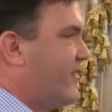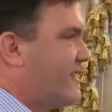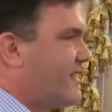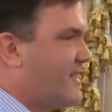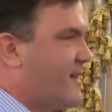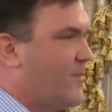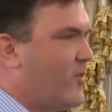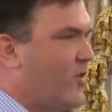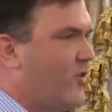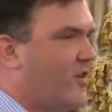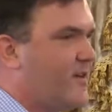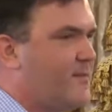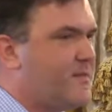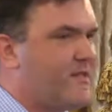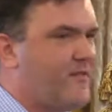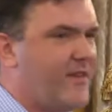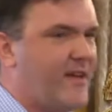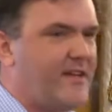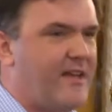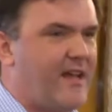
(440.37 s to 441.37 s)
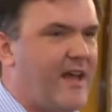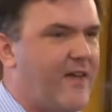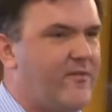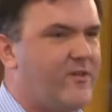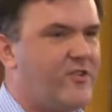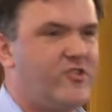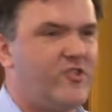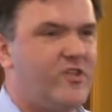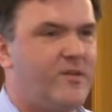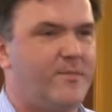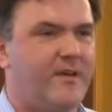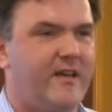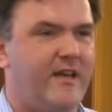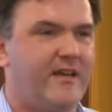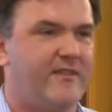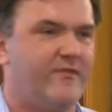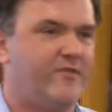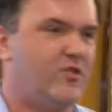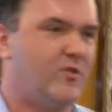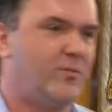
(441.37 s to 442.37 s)
and some programs have had average
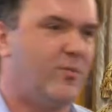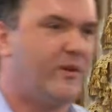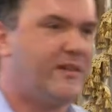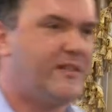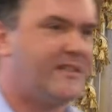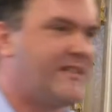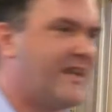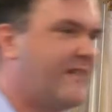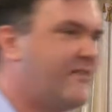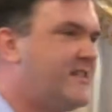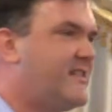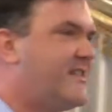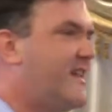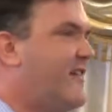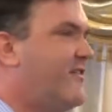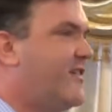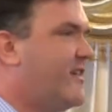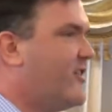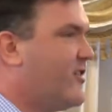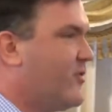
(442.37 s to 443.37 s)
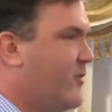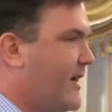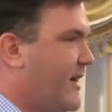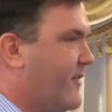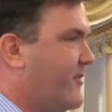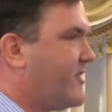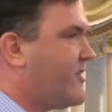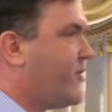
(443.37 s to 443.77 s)
GPA of 2.77 or whatever.